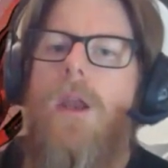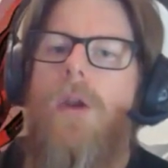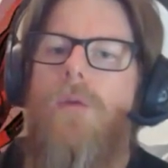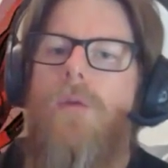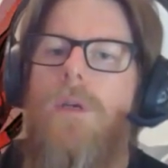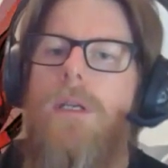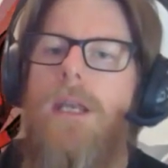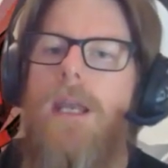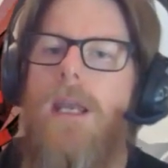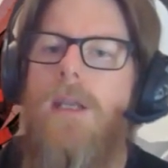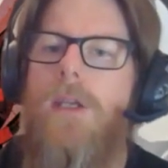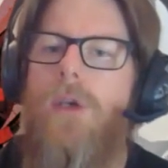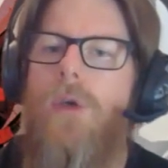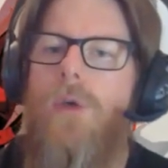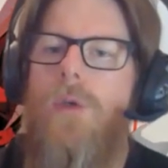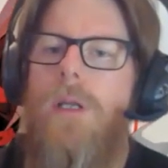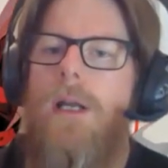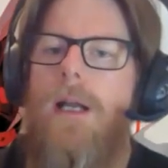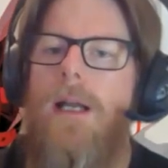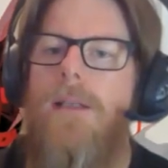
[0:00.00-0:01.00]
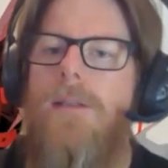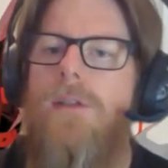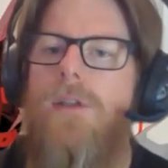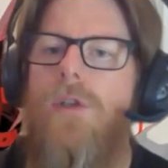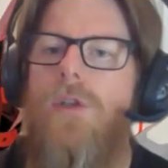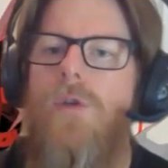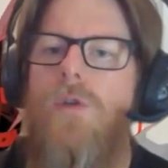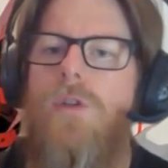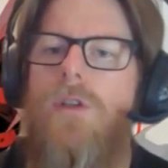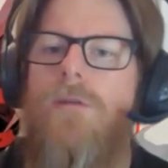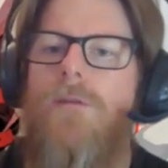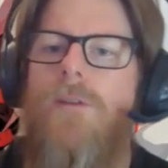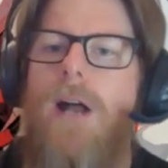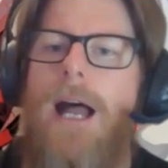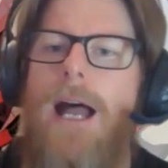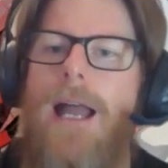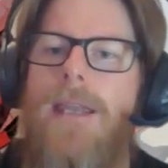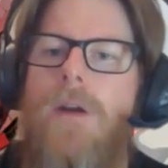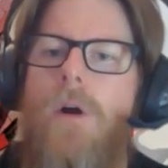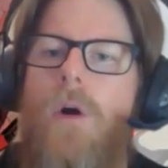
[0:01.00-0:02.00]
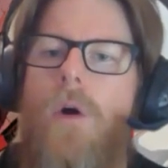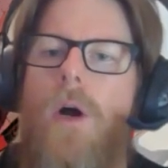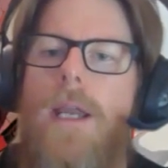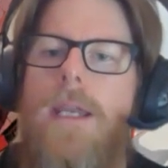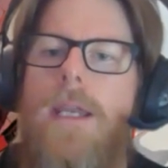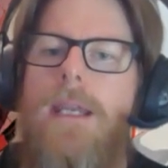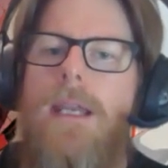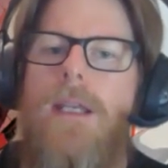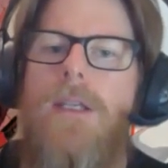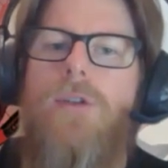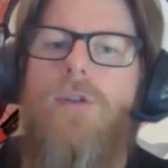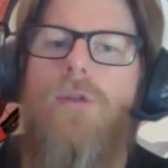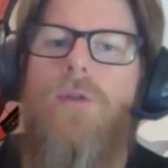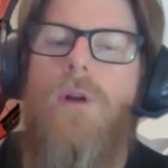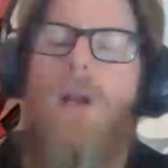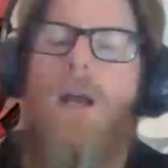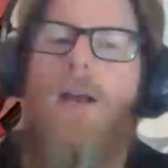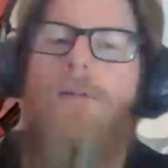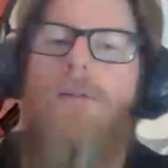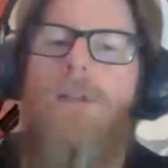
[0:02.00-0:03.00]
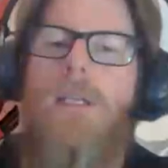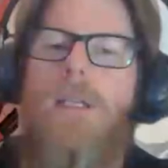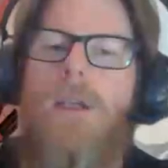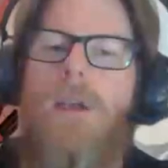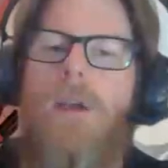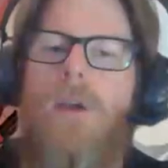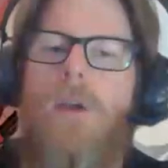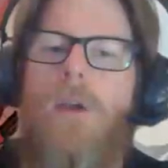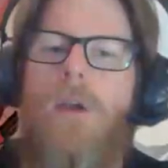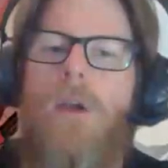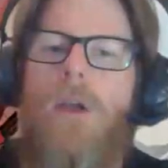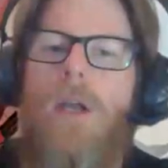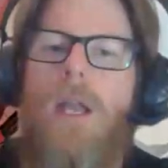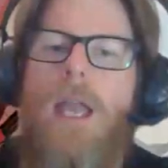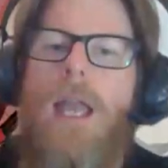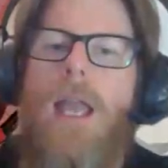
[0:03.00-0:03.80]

Rie Kudan's use of AI in crafting her